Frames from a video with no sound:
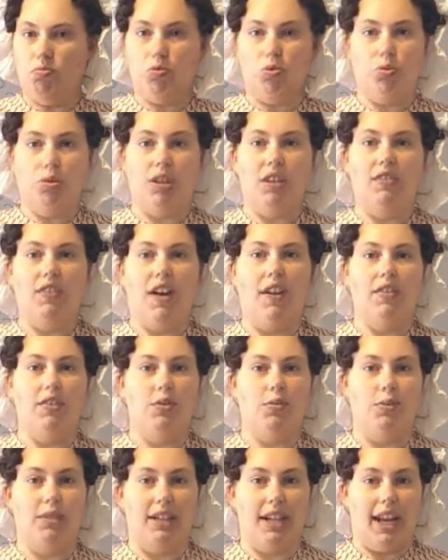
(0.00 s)
25
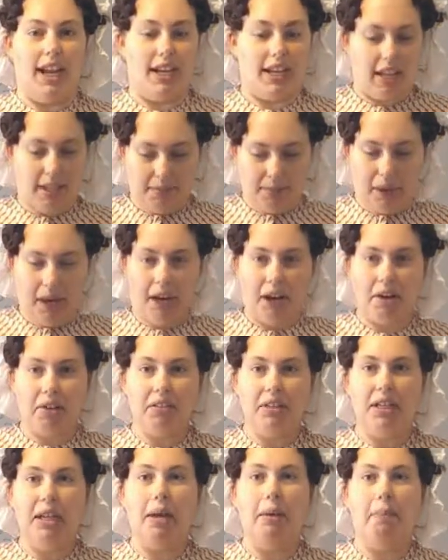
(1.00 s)
to 28 is
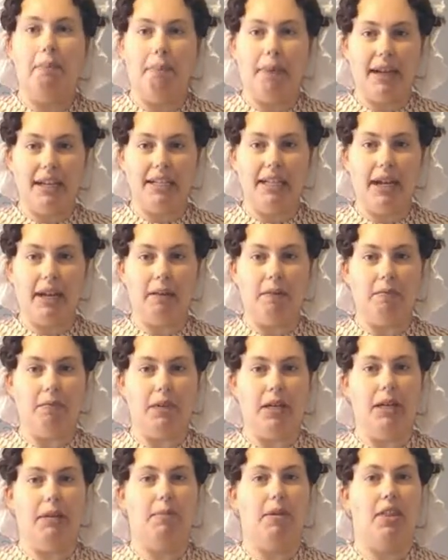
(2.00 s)
apparently my time
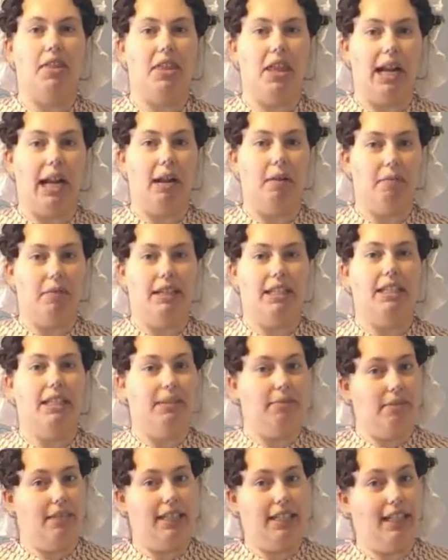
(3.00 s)
frame that I really,
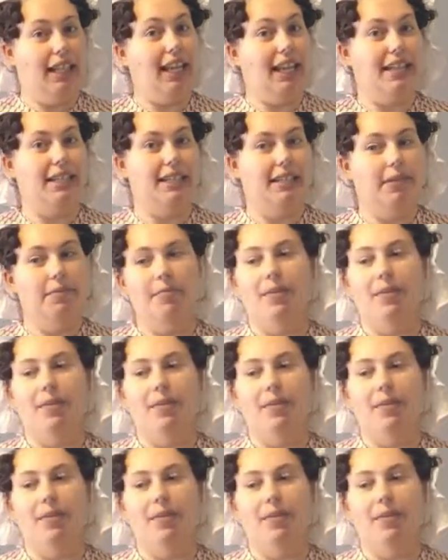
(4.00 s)
really like.